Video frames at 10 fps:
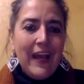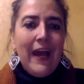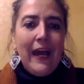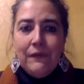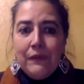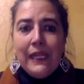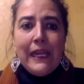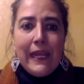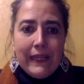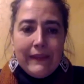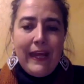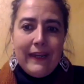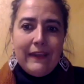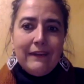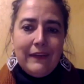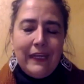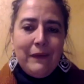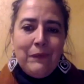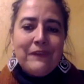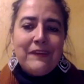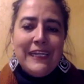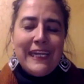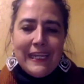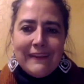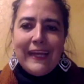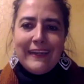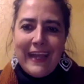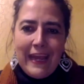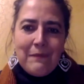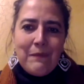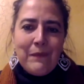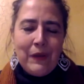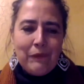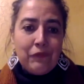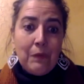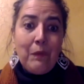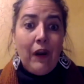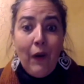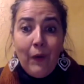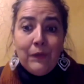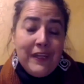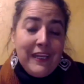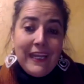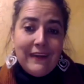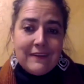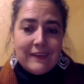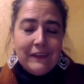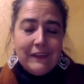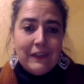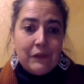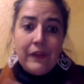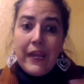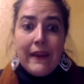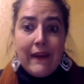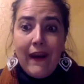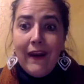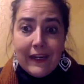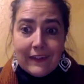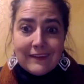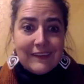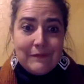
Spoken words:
And really that it was a need that came from our own need to create art,